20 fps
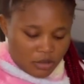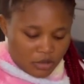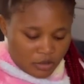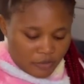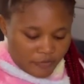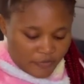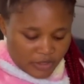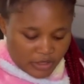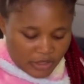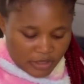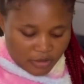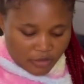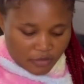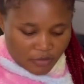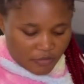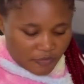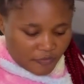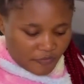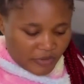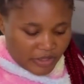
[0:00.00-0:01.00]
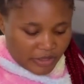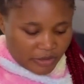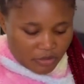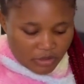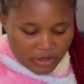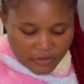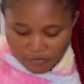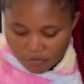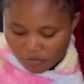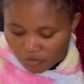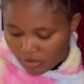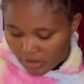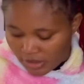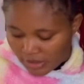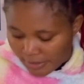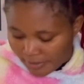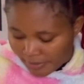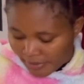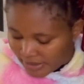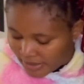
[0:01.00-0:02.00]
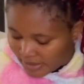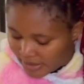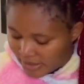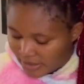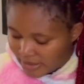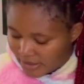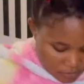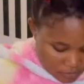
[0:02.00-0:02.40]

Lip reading: if this thing doesn't fit, I just have to go and amend it.